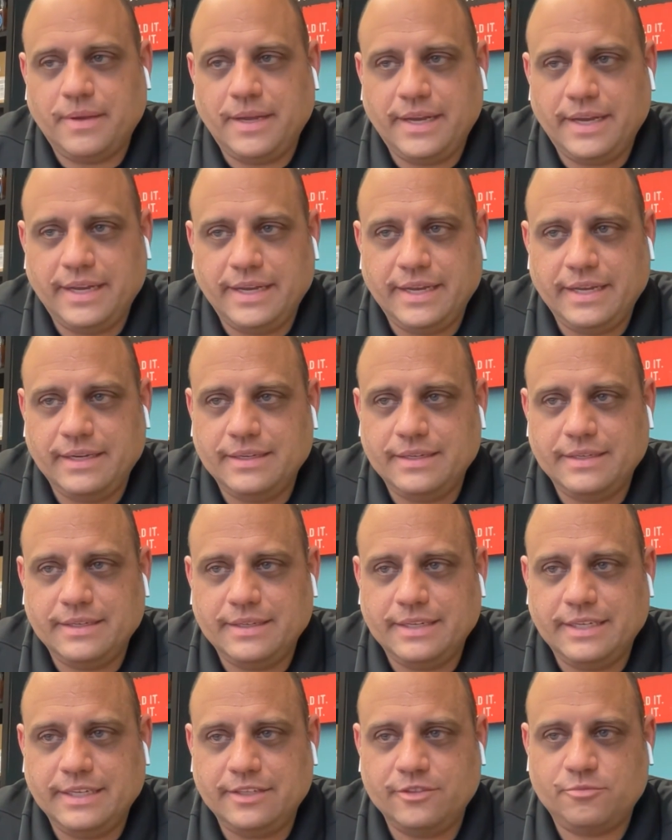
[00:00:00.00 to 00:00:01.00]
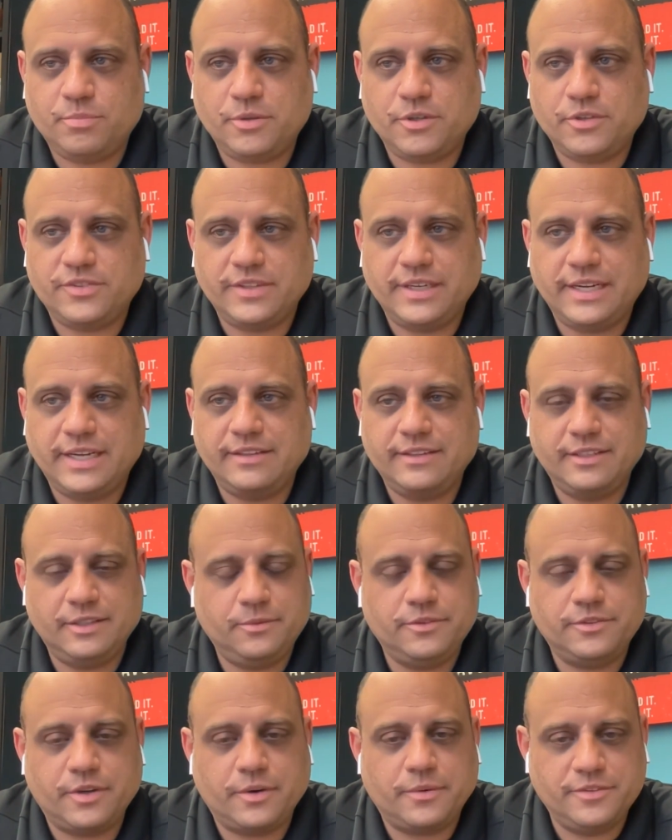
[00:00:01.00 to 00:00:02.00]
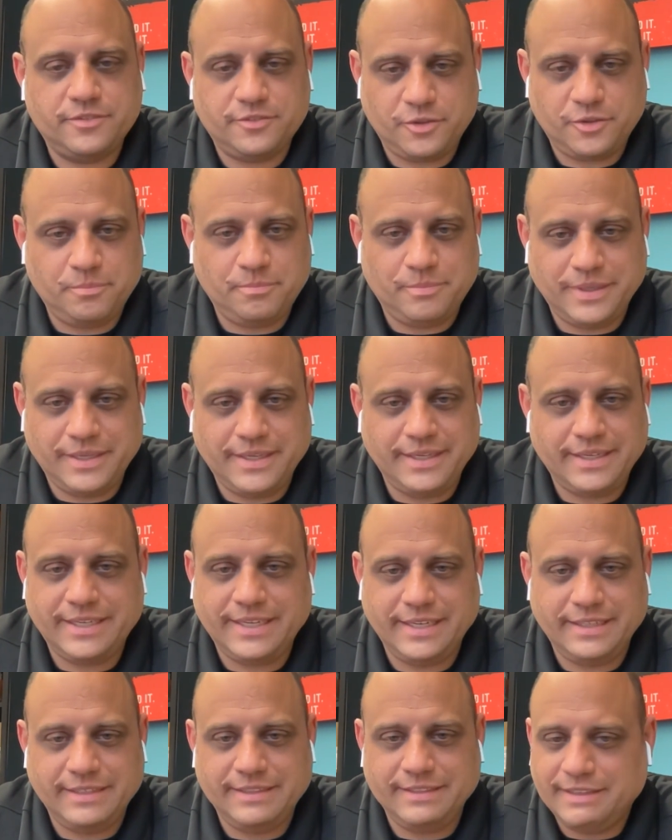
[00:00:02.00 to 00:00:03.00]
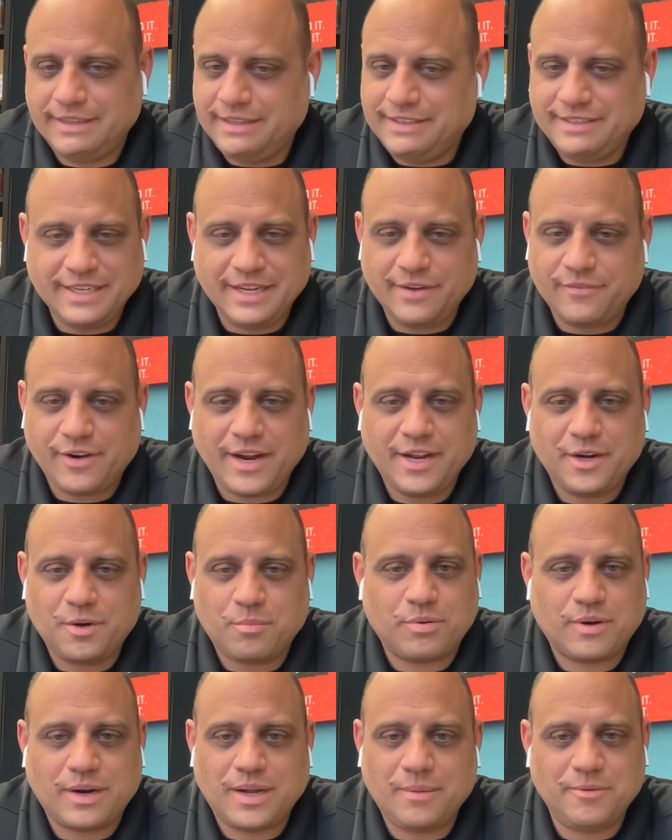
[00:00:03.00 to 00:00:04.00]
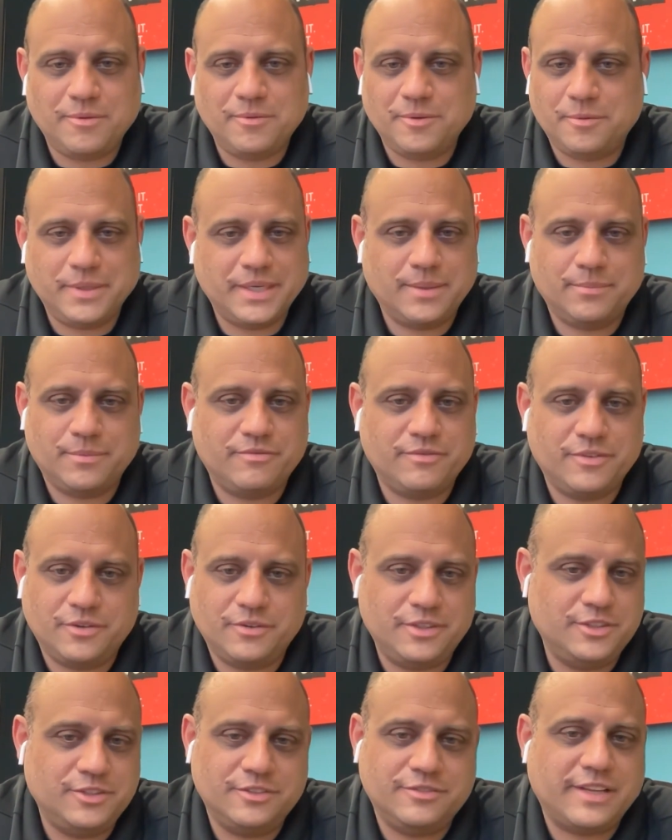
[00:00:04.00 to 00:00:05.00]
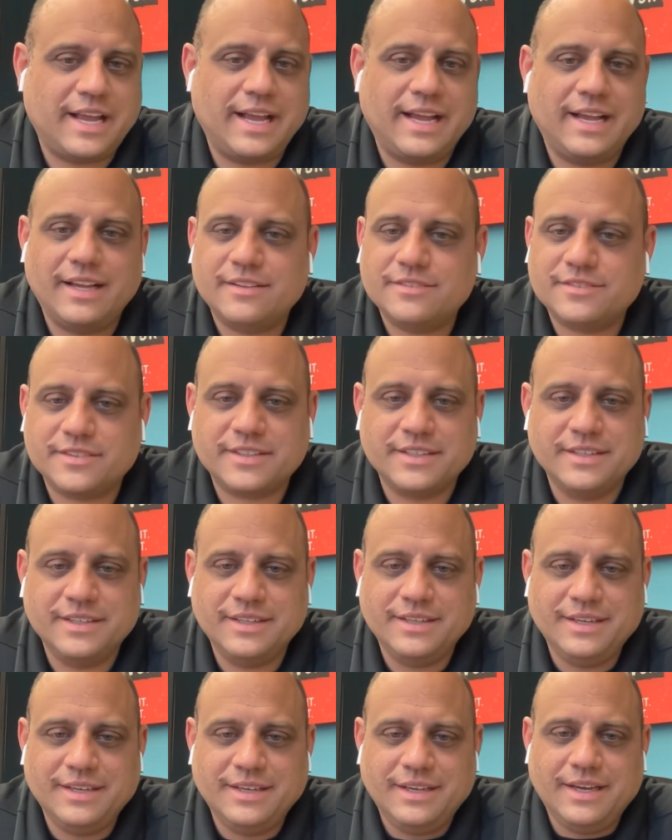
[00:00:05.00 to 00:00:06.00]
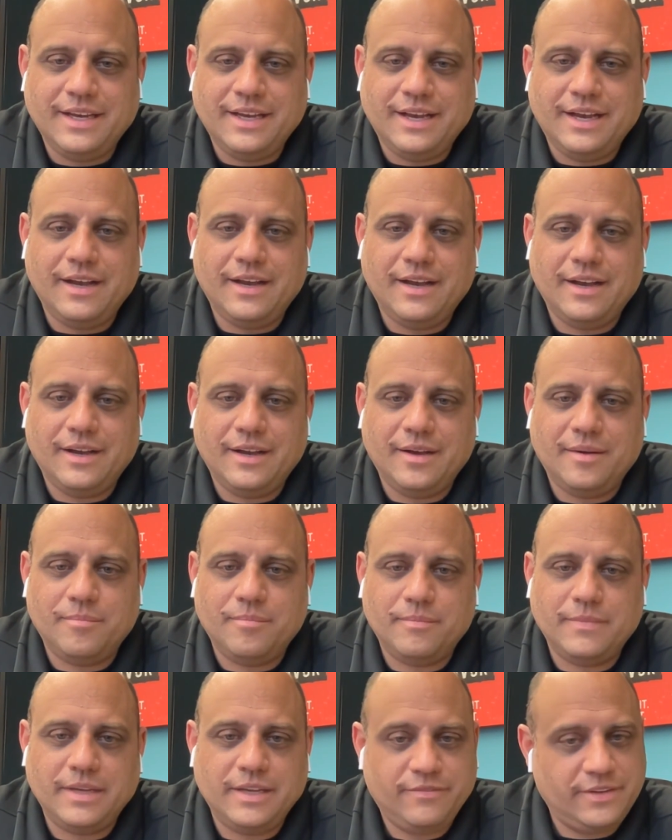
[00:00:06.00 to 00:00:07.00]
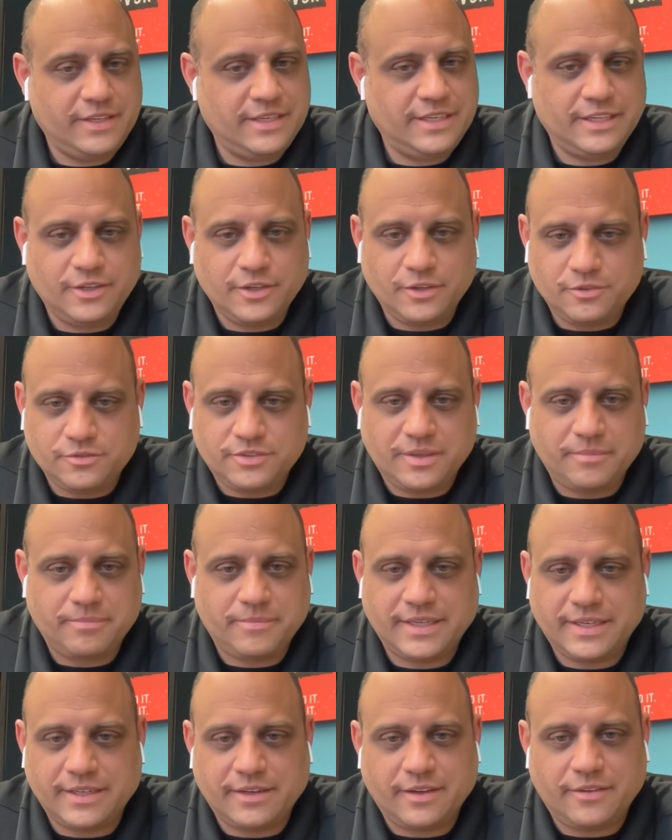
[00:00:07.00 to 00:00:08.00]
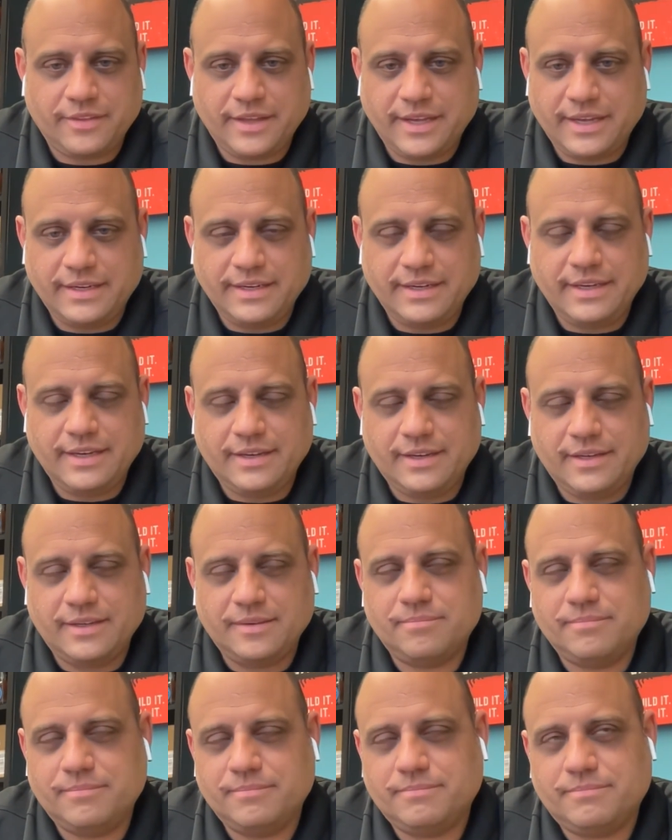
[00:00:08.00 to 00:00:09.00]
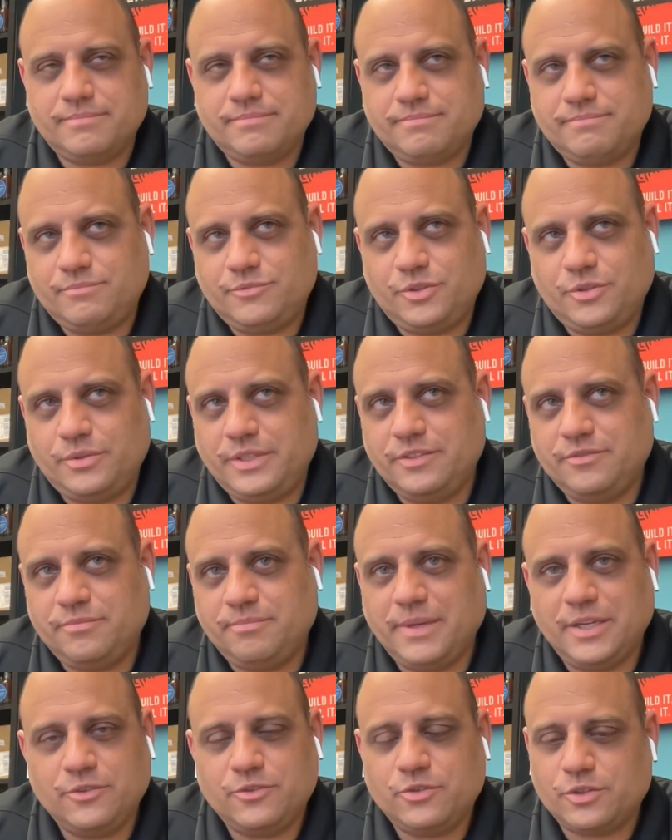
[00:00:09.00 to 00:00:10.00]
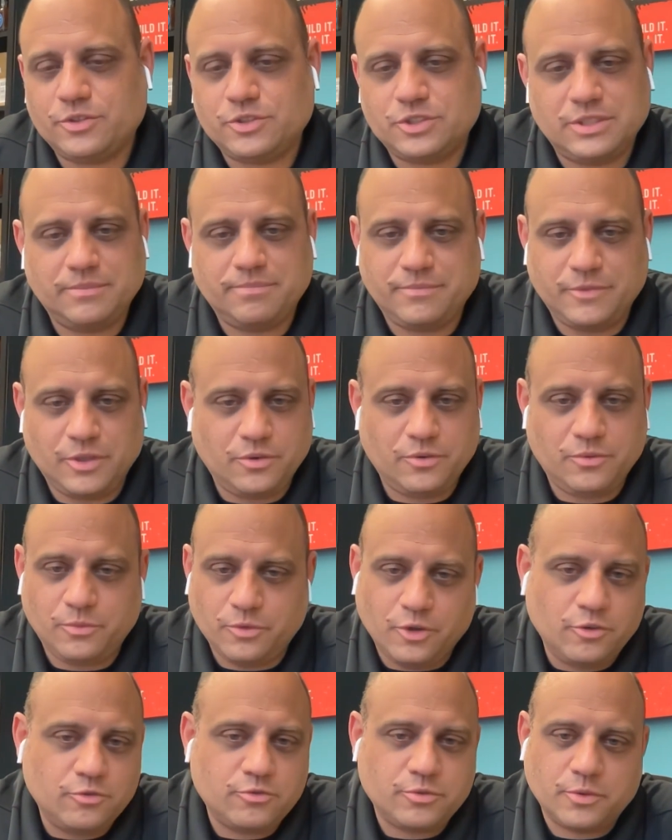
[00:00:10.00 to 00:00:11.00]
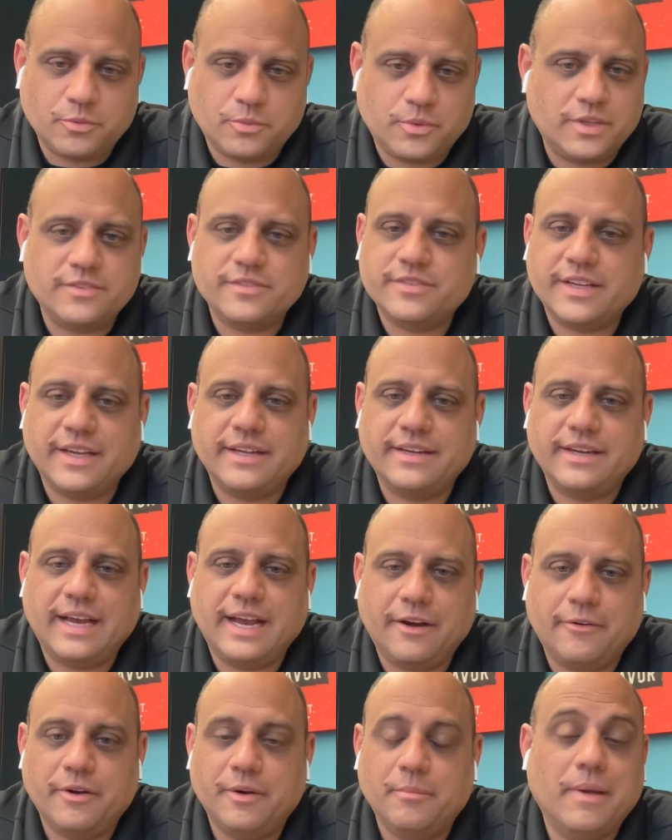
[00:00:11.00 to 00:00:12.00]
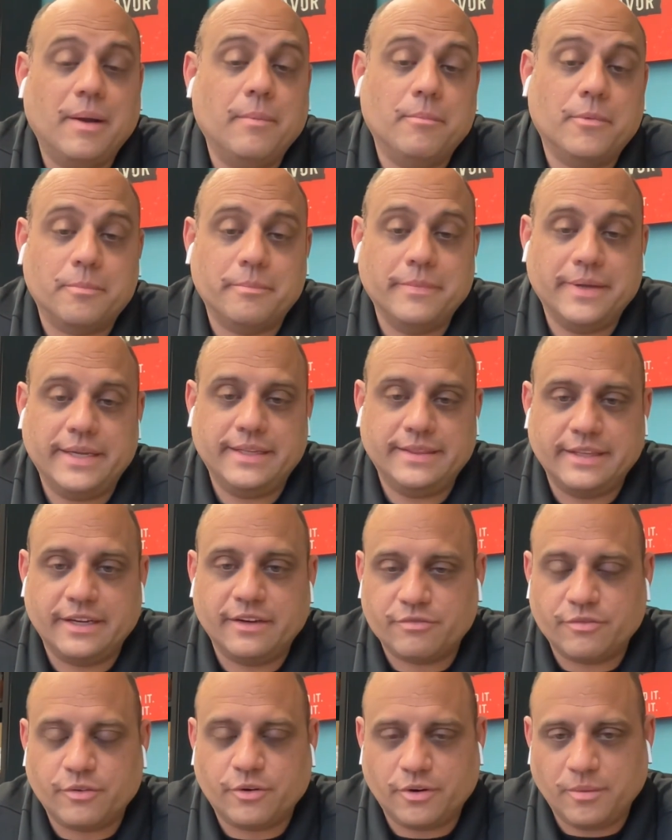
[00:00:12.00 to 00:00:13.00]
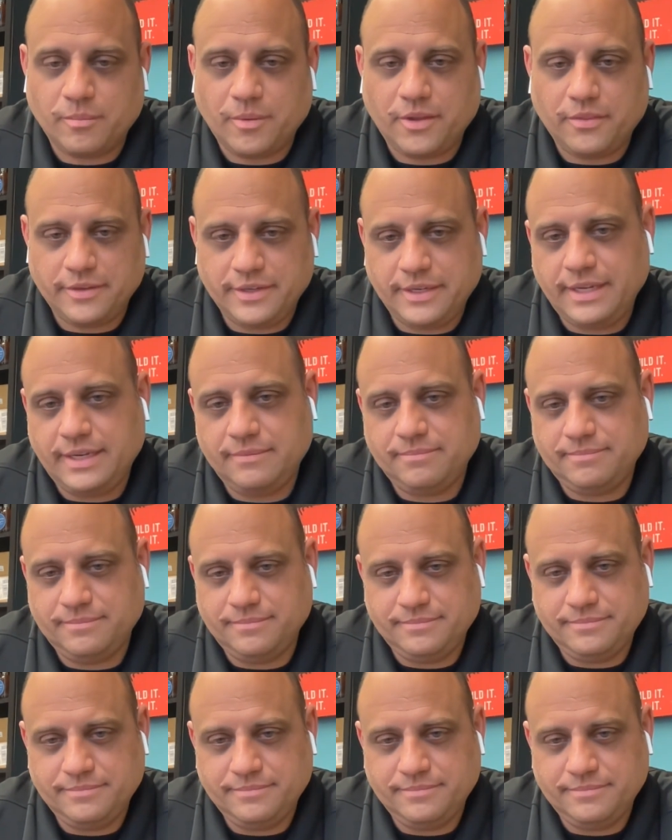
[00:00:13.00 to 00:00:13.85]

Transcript: And his personality was always so big. He never had a problem to pick up the phone and just ask um, if he didn't know something and all that. Um, so his mentorship, though, those were the ones that I remember being there for him all the time.